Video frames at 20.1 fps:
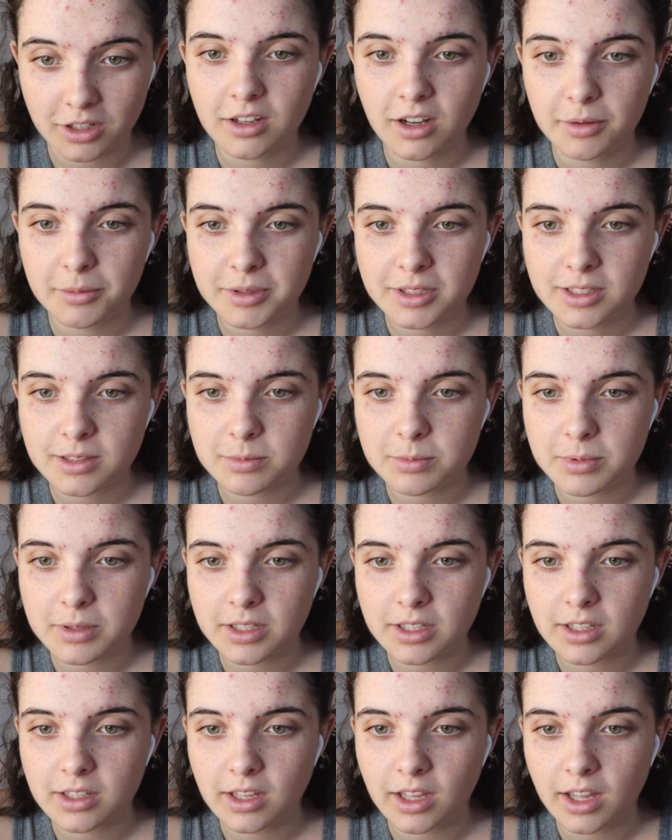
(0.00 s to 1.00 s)
Cummings
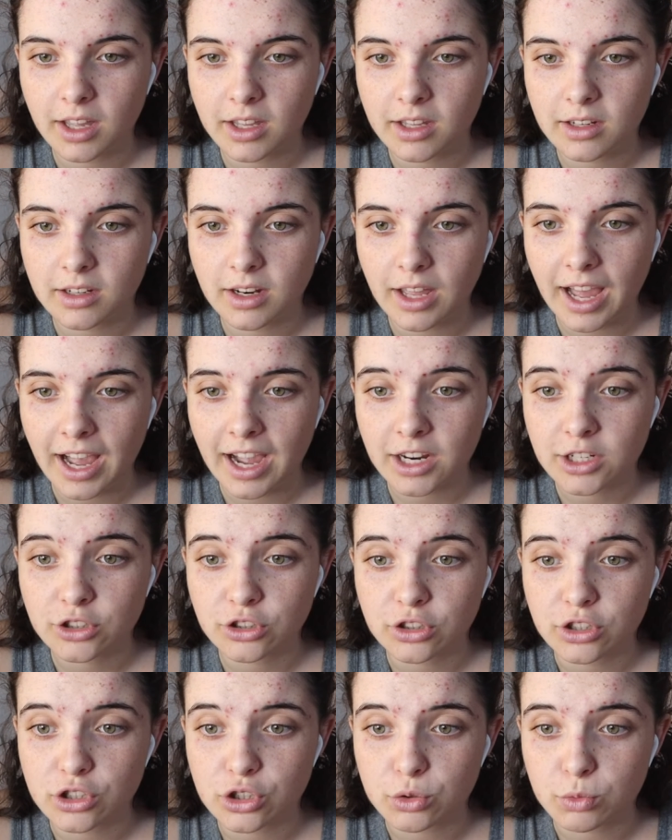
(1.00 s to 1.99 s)
began
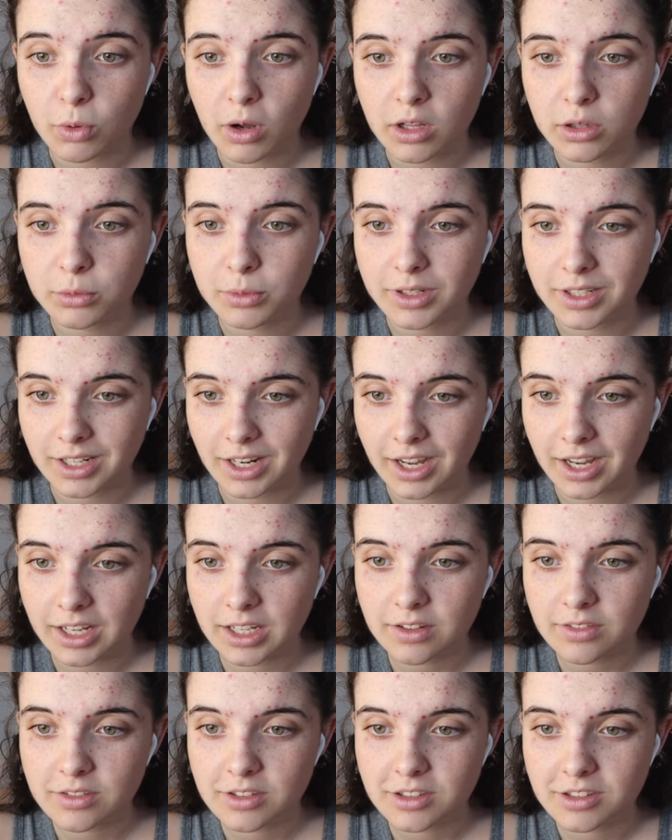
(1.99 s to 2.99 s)
actually swallowing
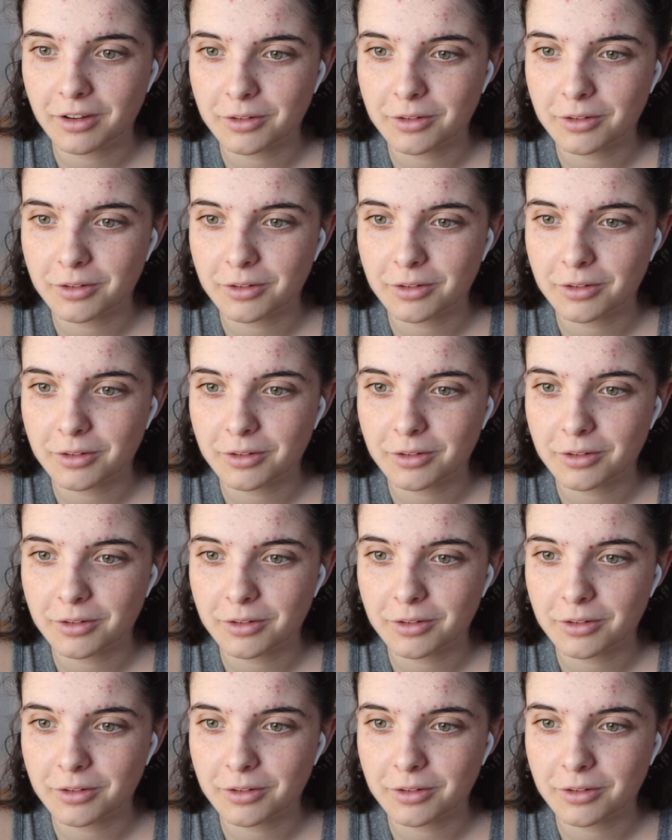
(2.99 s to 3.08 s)
knives.